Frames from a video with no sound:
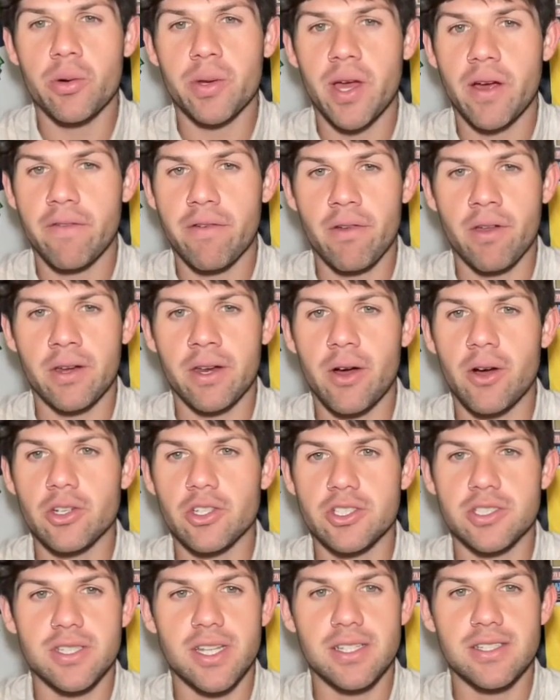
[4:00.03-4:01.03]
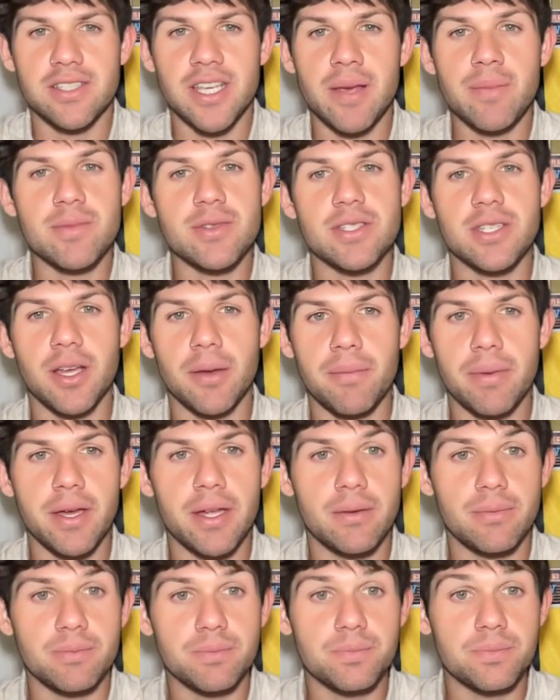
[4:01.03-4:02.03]
without feeling nauseous. That seems a
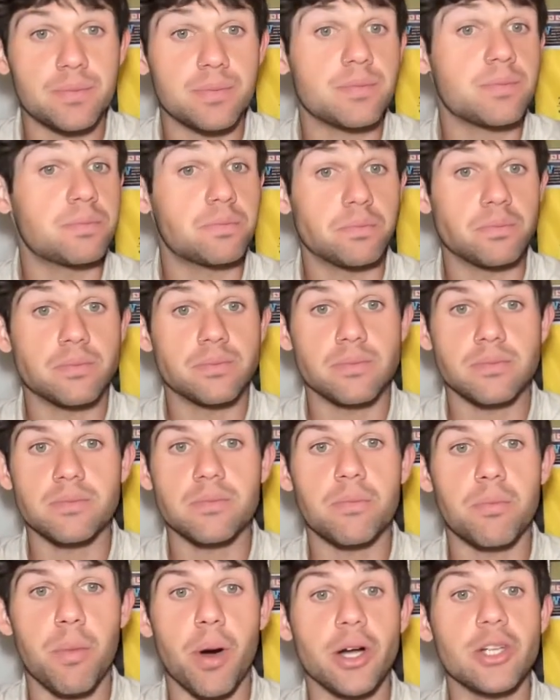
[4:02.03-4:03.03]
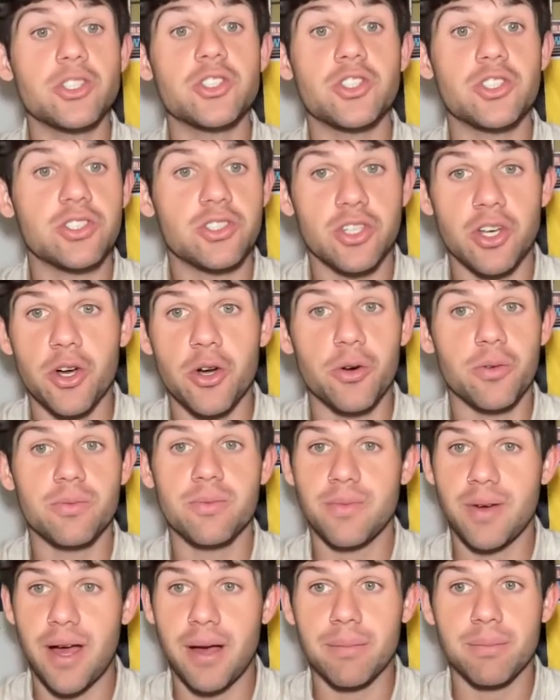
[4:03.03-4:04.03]
bit much. So
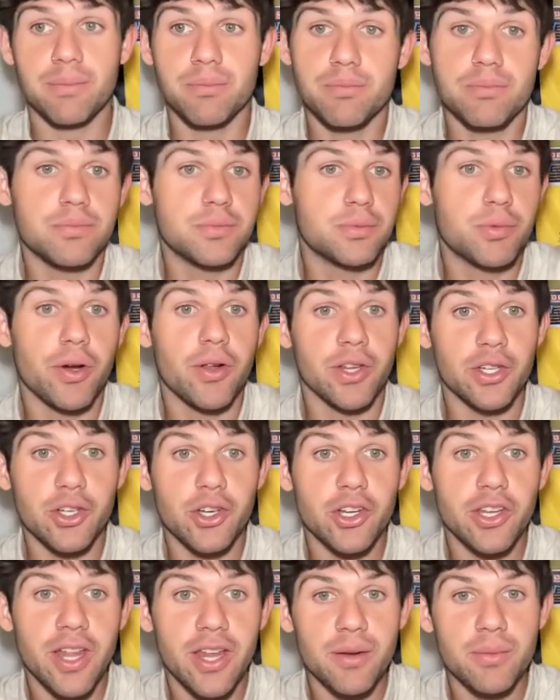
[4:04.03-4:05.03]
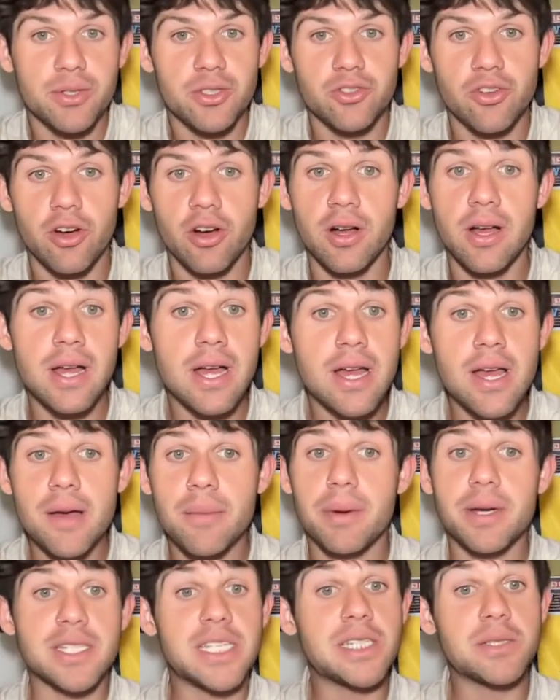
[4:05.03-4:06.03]
I'm probably good that he would draw,
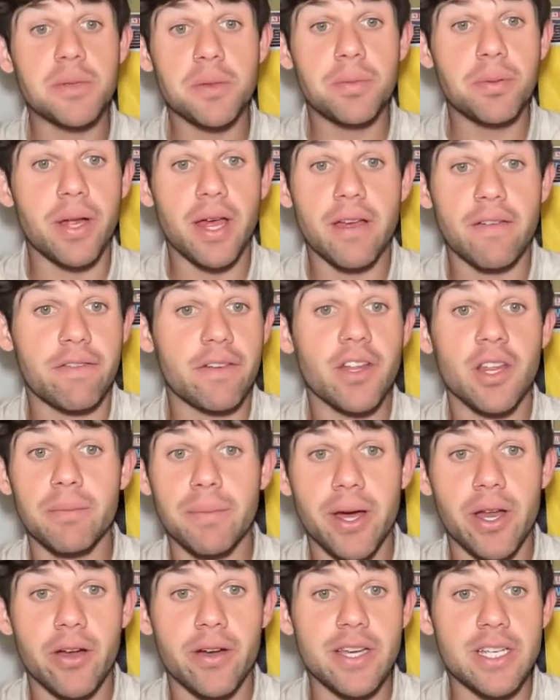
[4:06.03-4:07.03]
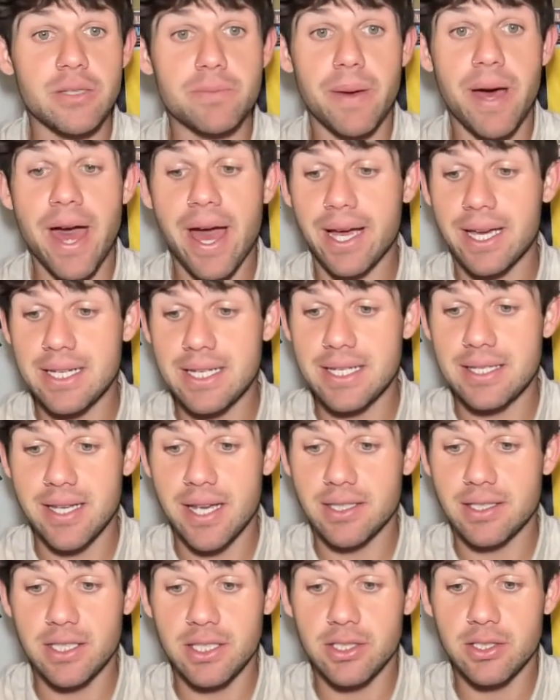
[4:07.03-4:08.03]
but he seems to be feeling better. He's back. He
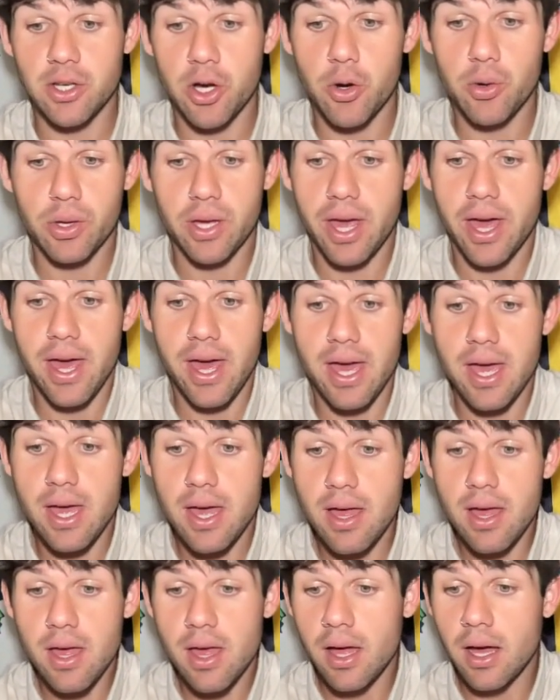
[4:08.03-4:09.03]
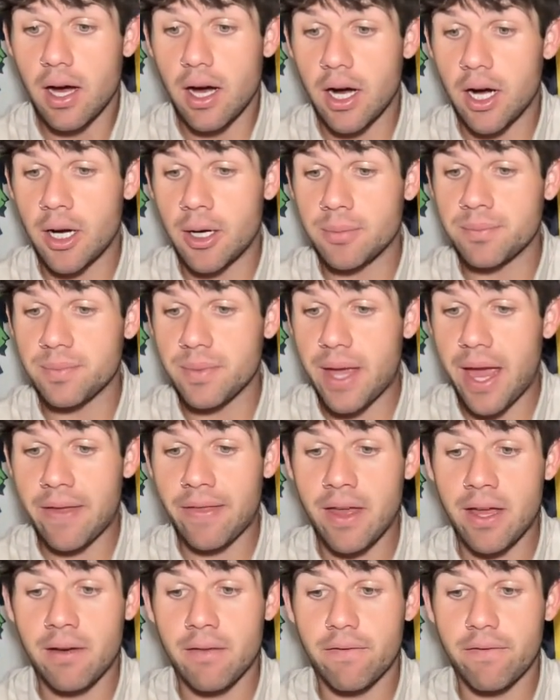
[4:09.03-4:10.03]
says he's okay. And
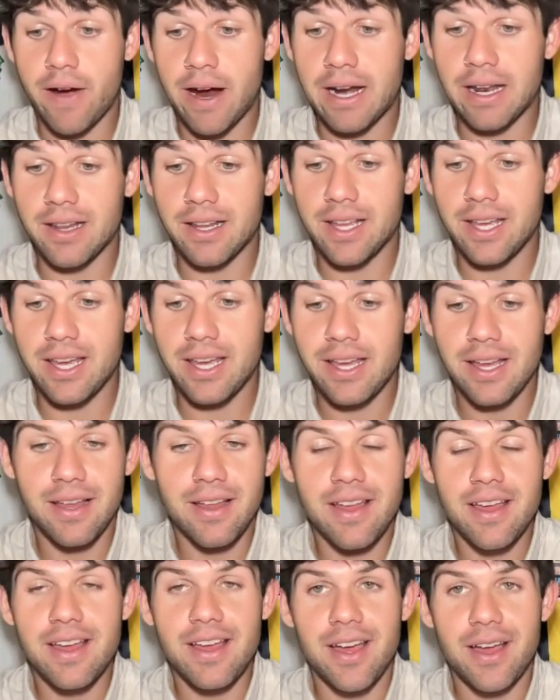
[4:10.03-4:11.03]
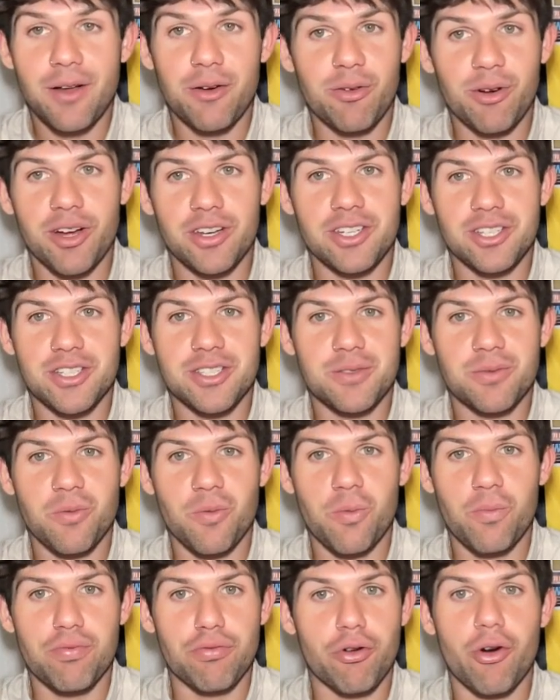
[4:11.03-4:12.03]
then finally, just
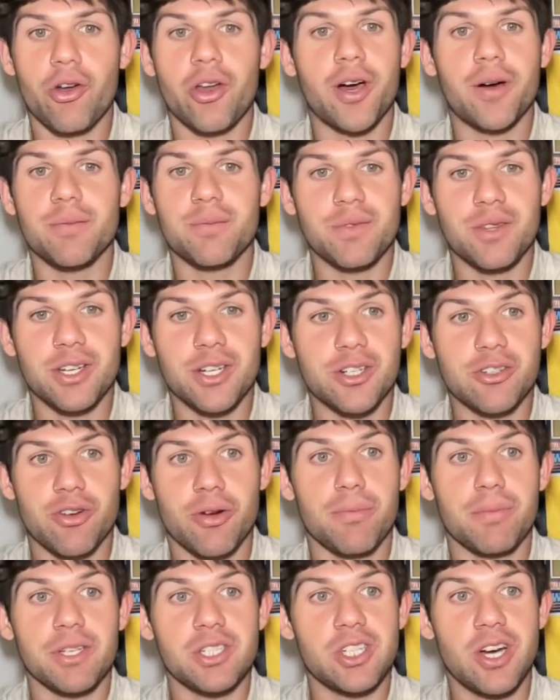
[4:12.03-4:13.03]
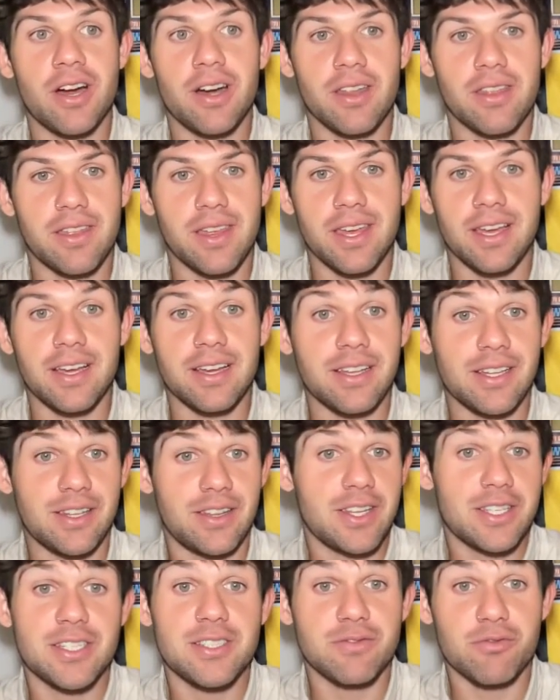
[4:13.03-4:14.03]
brought up the Grumpy John thing.
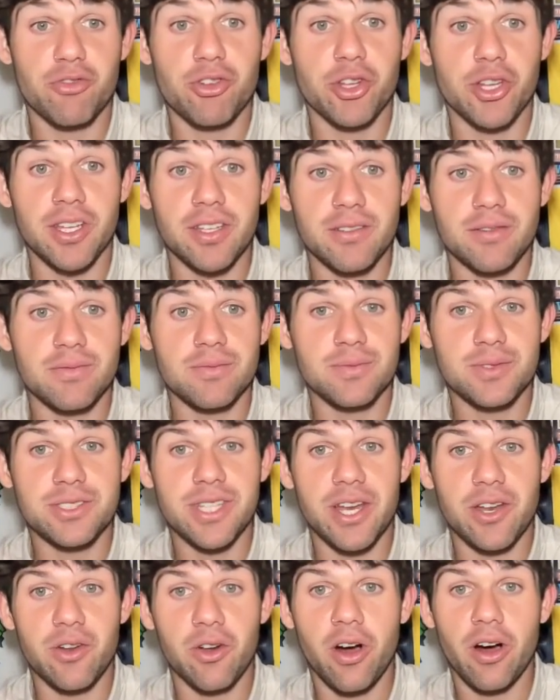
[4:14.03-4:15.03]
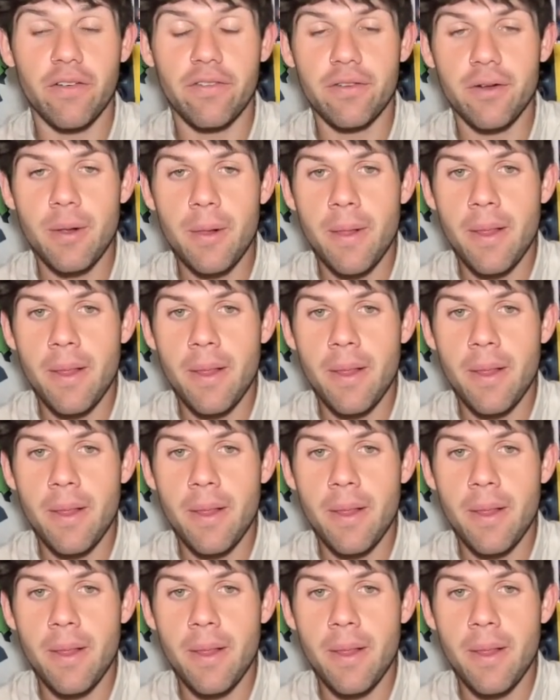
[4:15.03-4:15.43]
This really set it off.